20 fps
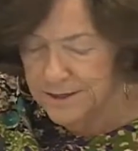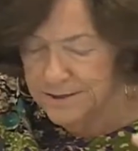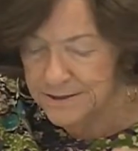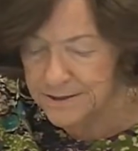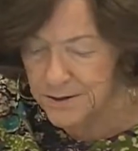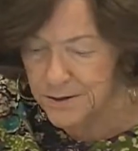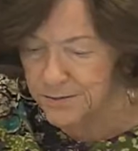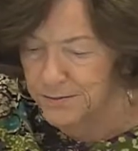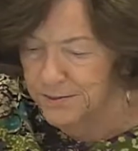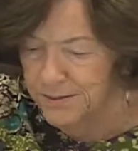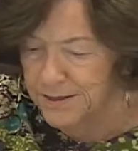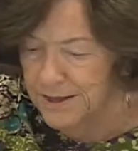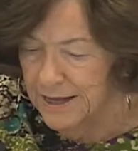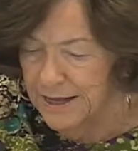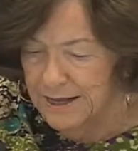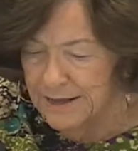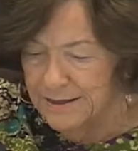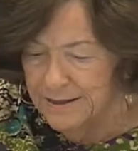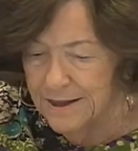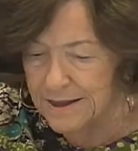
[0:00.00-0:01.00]
So
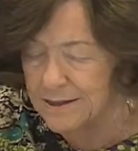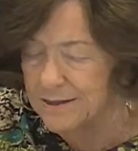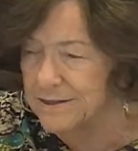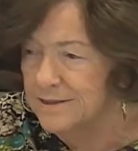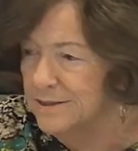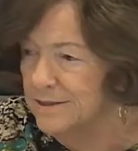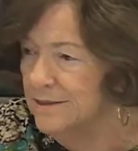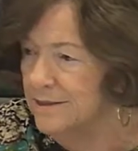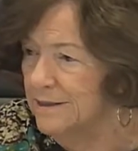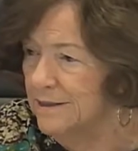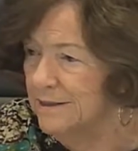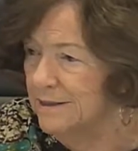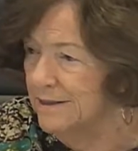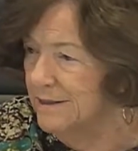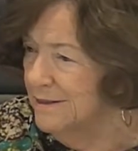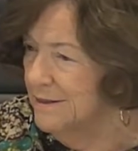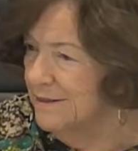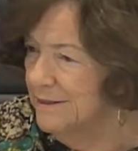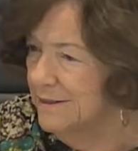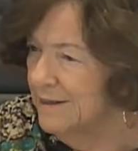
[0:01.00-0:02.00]
that is
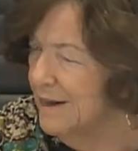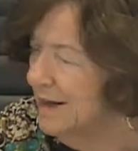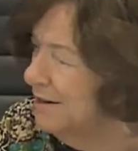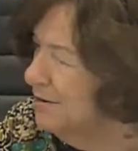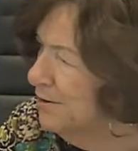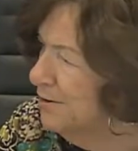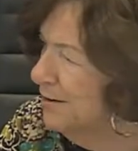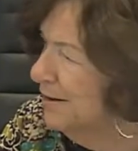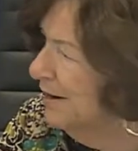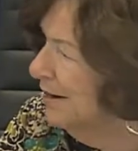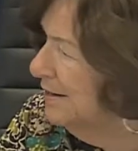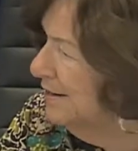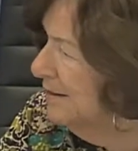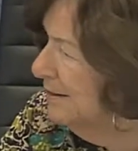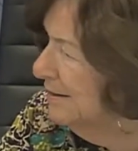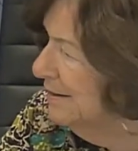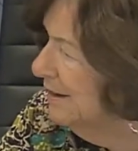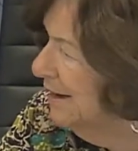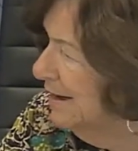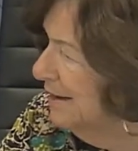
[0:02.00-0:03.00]
not a good
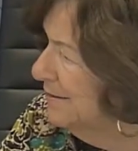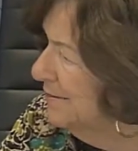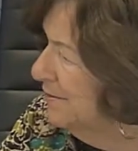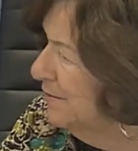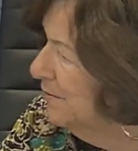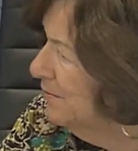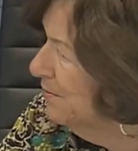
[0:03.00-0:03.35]
idea, I don't